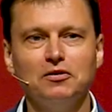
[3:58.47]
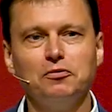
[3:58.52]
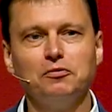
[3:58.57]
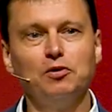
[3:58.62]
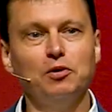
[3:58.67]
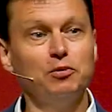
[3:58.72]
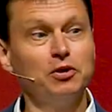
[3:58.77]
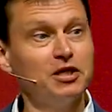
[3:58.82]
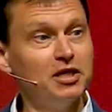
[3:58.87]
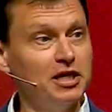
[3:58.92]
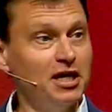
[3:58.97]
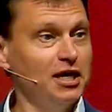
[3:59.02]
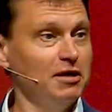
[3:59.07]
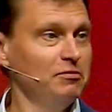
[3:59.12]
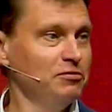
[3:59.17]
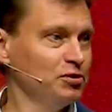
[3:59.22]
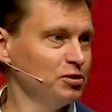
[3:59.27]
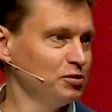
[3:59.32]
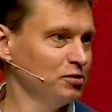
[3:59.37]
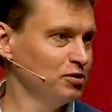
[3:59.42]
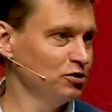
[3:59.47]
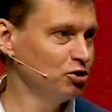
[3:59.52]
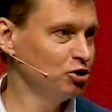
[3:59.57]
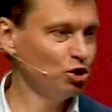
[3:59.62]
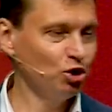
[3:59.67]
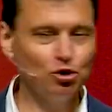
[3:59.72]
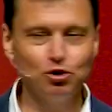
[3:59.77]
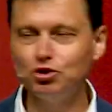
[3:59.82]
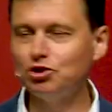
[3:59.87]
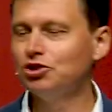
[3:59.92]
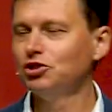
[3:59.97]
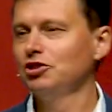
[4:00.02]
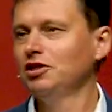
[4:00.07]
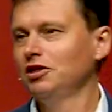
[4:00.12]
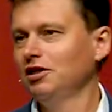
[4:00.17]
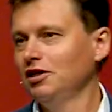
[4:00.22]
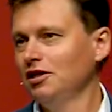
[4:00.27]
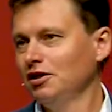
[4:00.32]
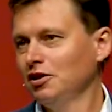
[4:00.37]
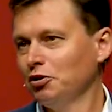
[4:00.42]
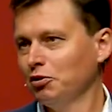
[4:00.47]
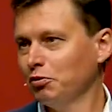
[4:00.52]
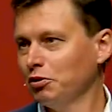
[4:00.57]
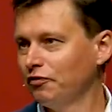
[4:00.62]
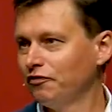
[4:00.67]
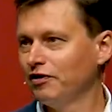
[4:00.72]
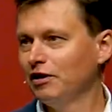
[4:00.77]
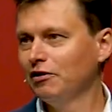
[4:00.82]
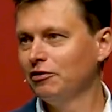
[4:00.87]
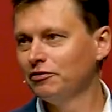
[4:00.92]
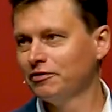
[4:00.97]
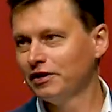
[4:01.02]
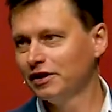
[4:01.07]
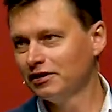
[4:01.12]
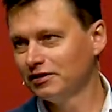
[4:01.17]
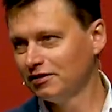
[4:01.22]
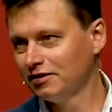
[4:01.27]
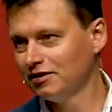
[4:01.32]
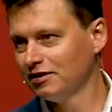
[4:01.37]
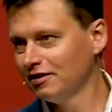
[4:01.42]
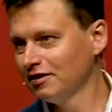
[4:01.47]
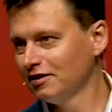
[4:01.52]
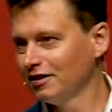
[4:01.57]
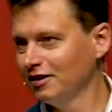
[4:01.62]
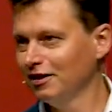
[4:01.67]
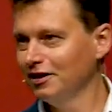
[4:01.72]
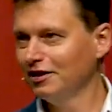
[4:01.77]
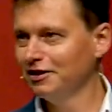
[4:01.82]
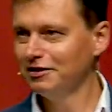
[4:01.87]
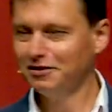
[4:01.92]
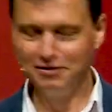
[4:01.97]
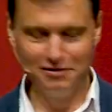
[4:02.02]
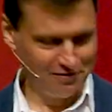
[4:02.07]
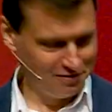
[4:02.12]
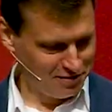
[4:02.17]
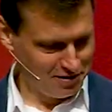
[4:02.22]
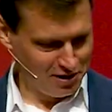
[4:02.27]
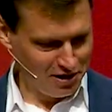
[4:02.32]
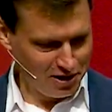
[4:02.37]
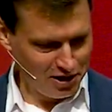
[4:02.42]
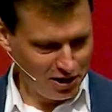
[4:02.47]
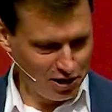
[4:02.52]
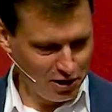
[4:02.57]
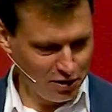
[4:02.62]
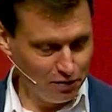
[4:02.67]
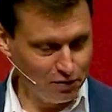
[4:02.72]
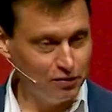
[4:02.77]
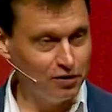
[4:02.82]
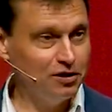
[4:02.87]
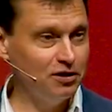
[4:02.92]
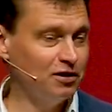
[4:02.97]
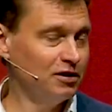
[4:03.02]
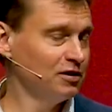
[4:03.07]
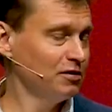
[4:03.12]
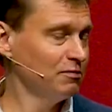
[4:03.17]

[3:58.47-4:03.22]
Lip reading: When we came to the church, we found that the